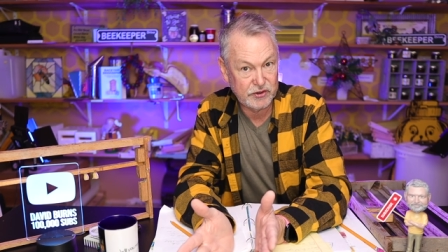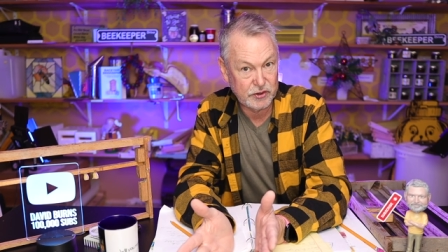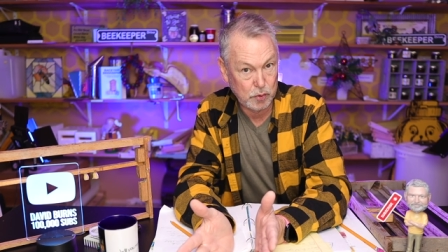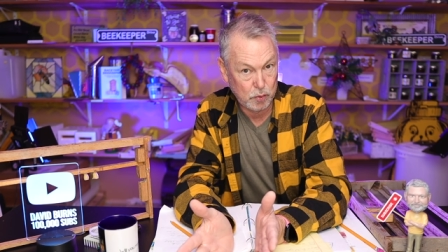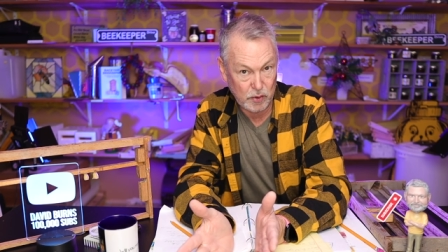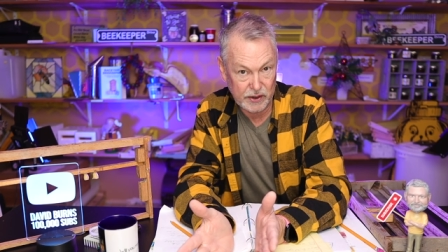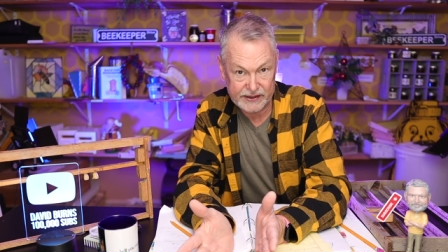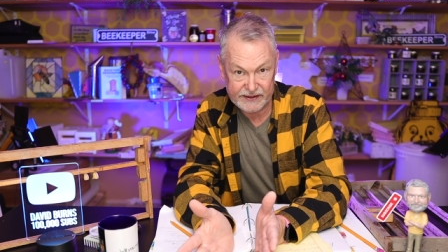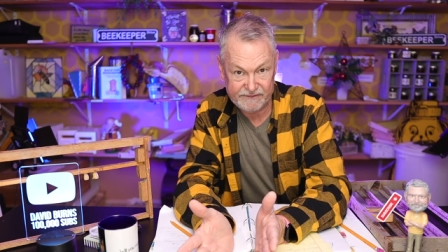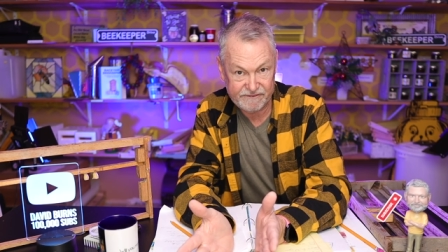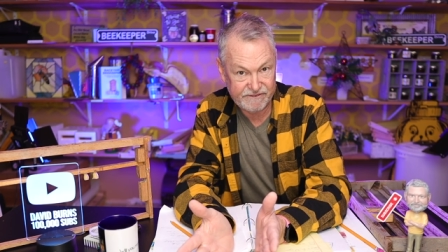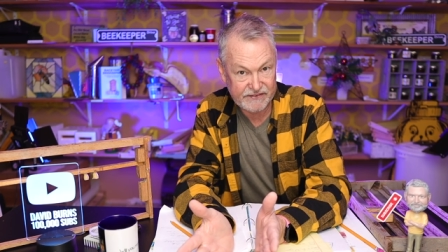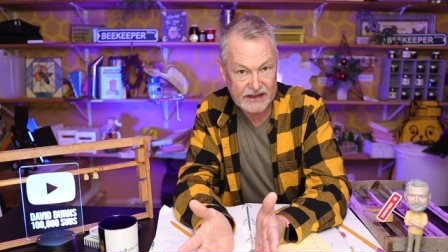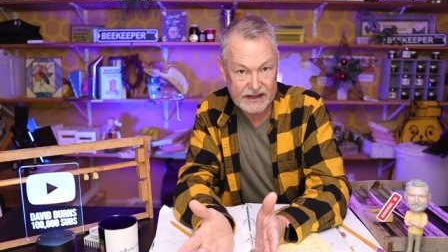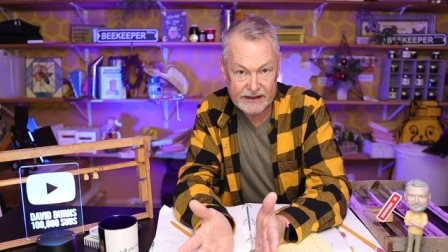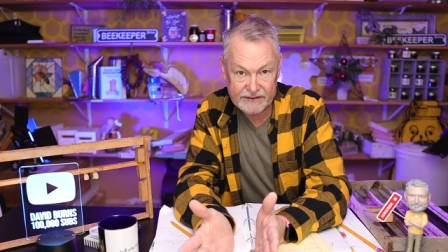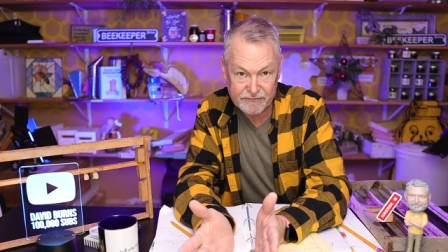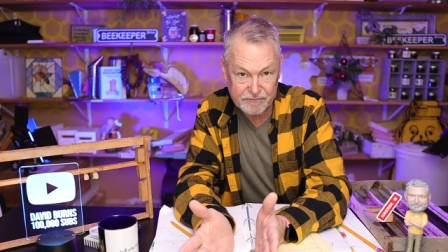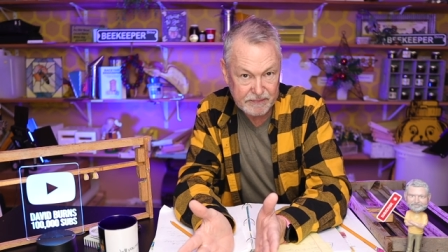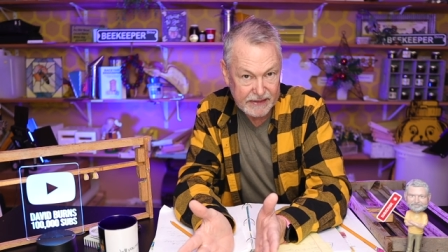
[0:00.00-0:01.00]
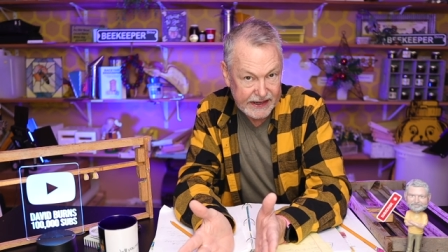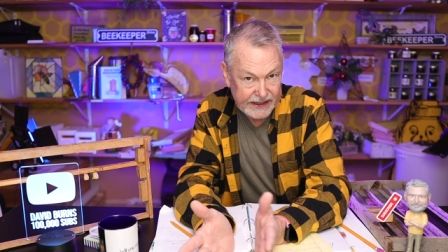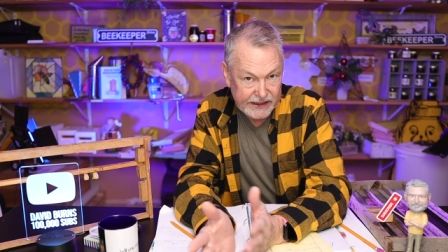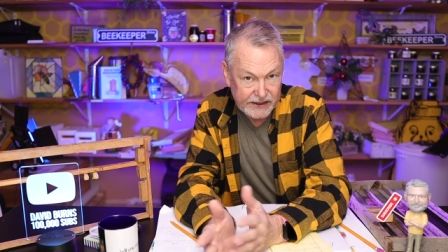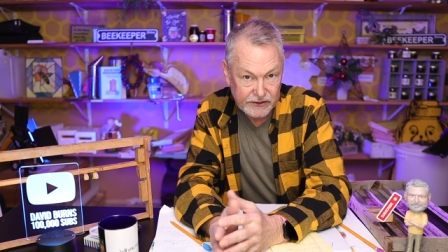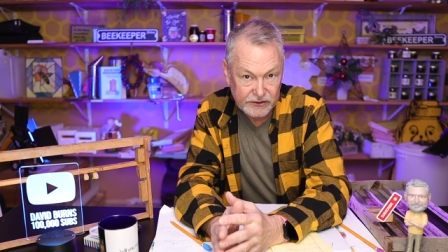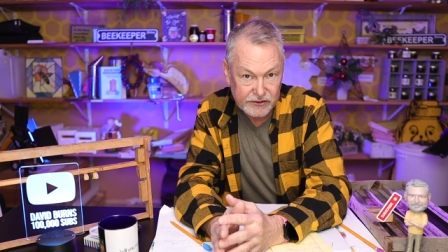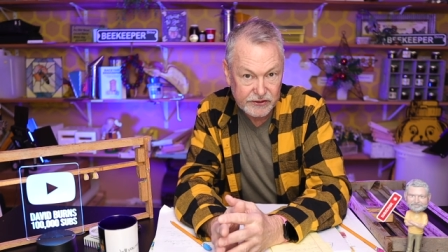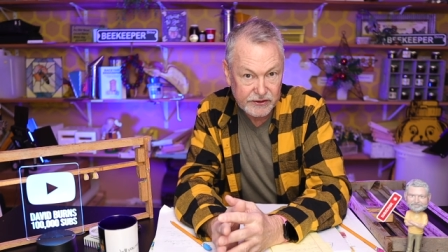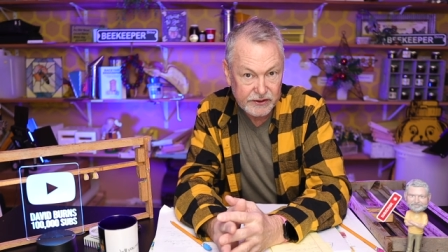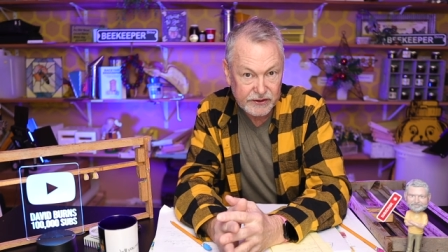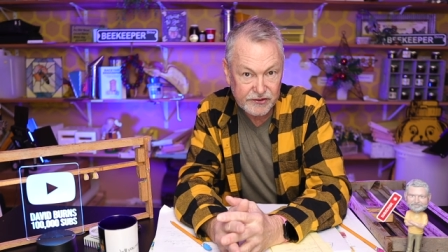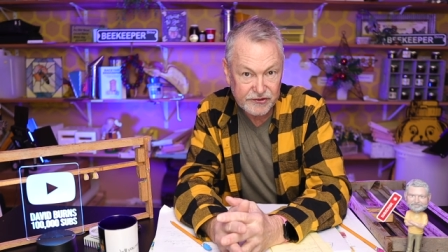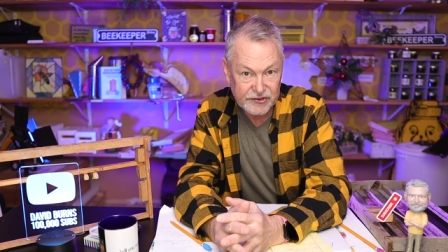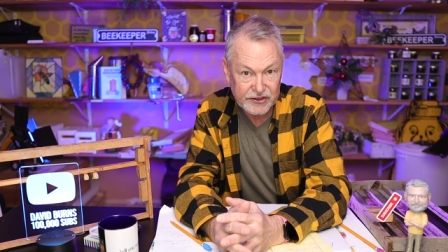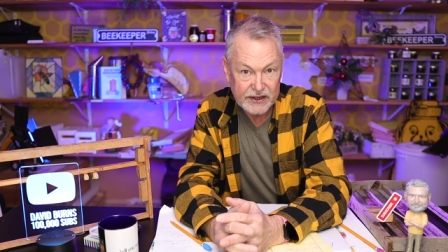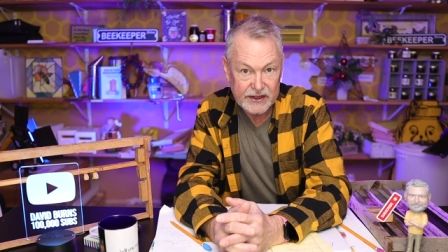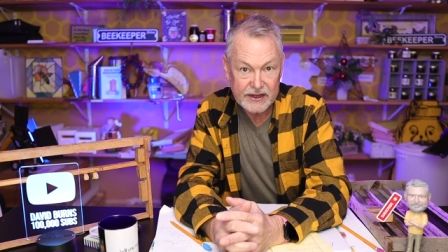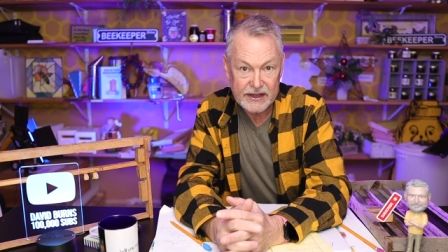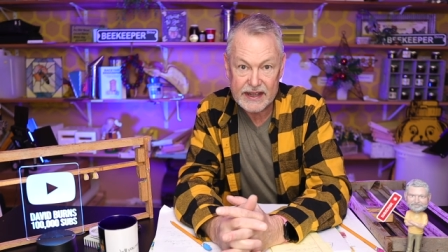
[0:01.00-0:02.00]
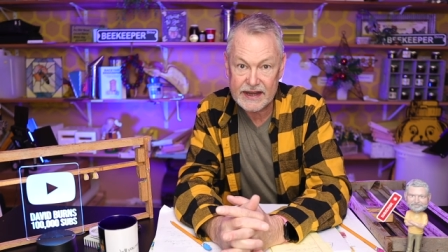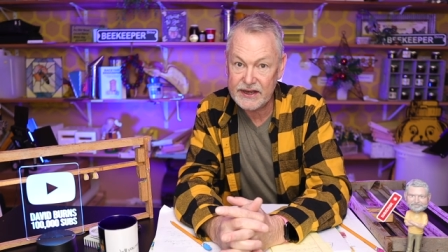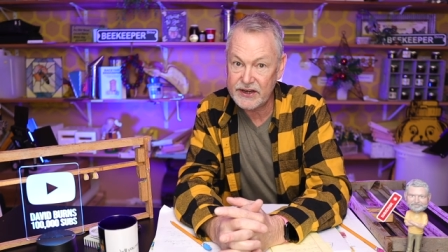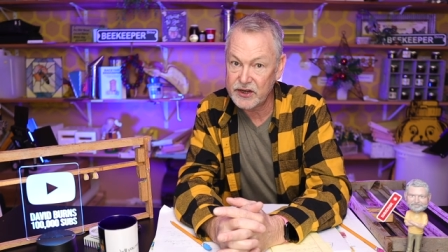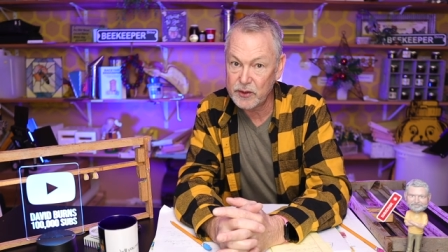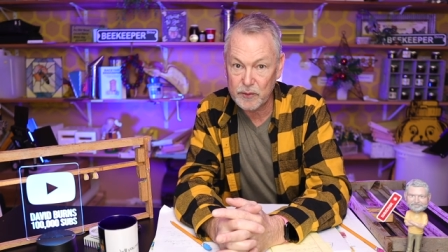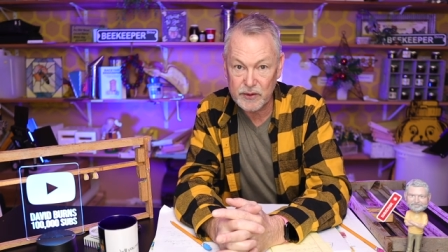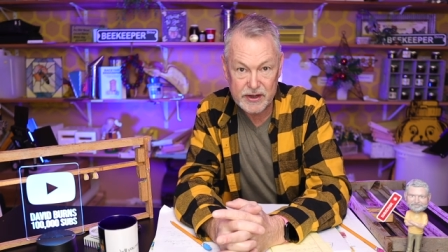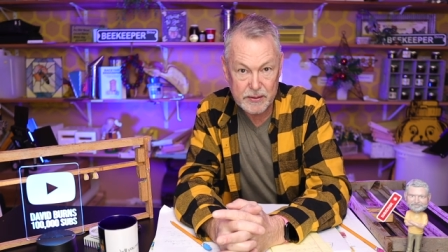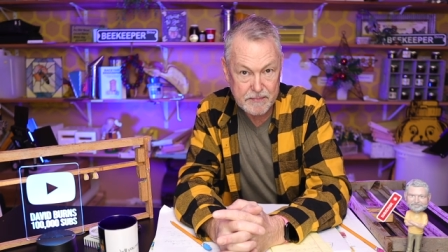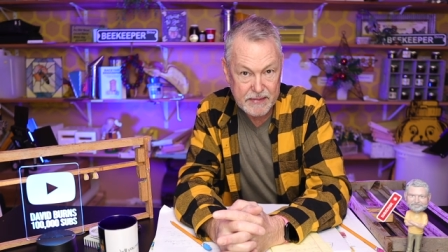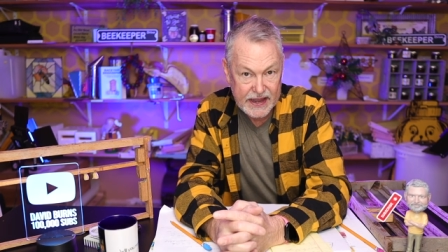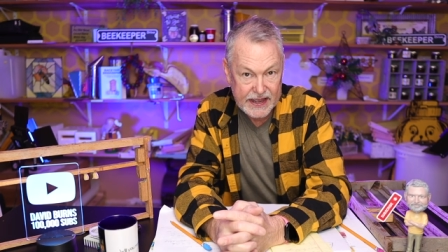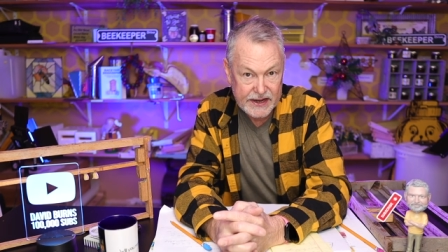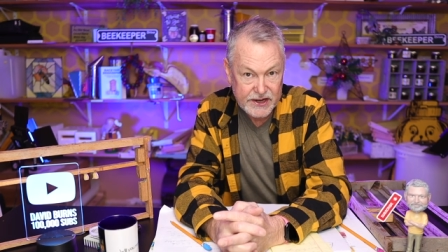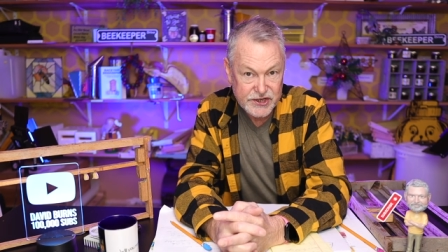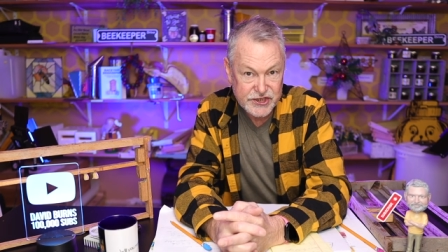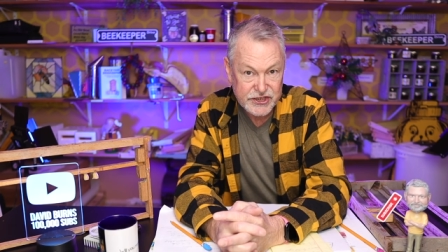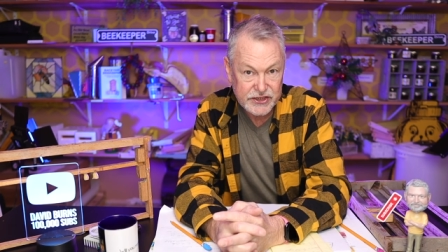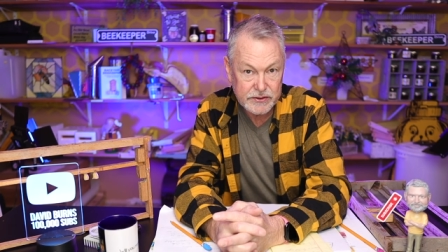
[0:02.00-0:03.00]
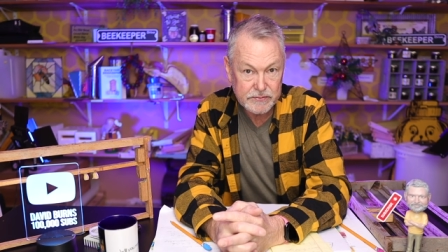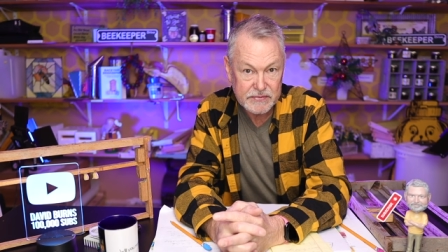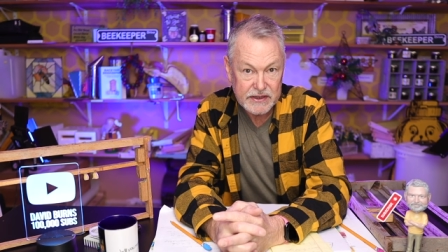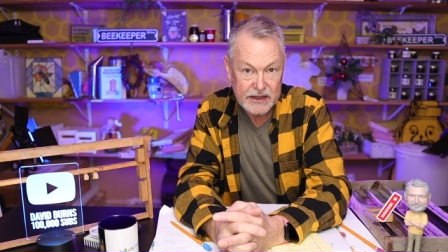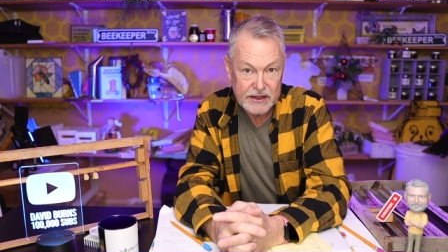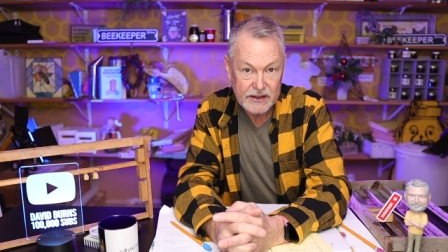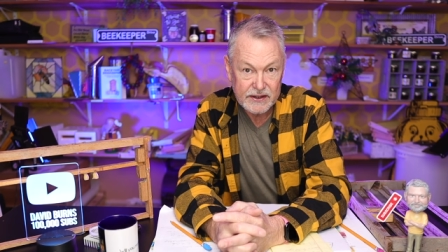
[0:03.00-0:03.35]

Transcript: 25 mating nucs and you don't want to manage them,